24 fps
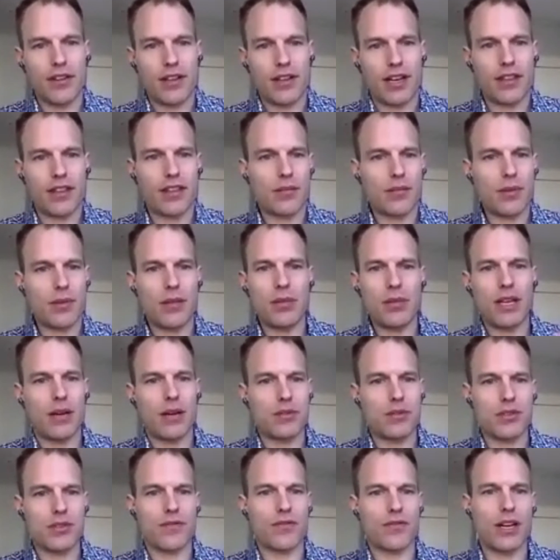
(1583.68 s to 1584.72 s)
I think maybe I
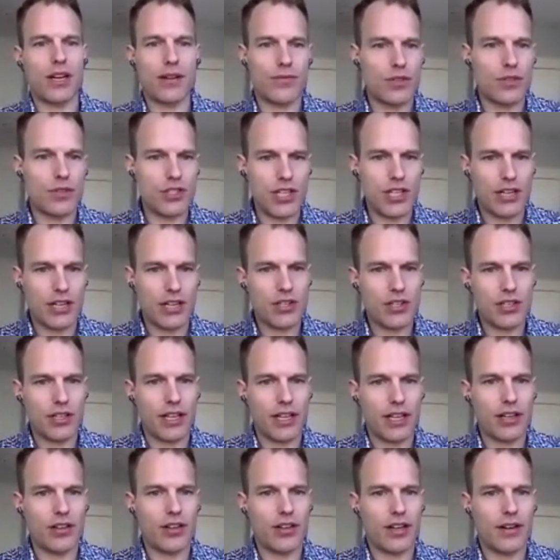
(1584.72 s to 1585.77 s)
was afraid of rejection,
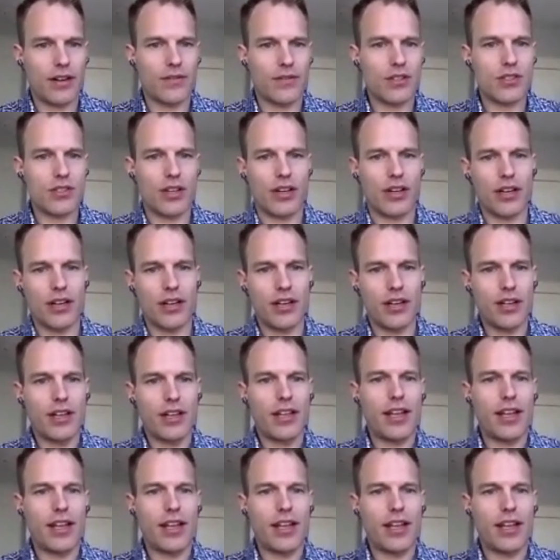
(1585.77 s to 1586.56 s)
like a lot of us are.